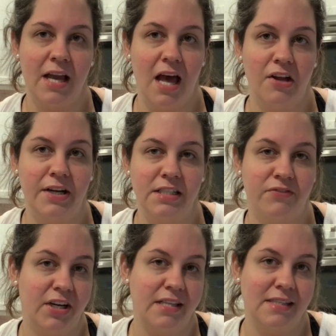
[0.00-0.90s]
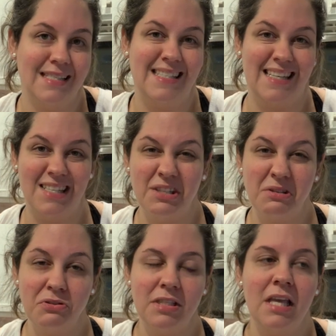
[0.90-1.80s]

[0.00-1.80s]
calories for incidentals.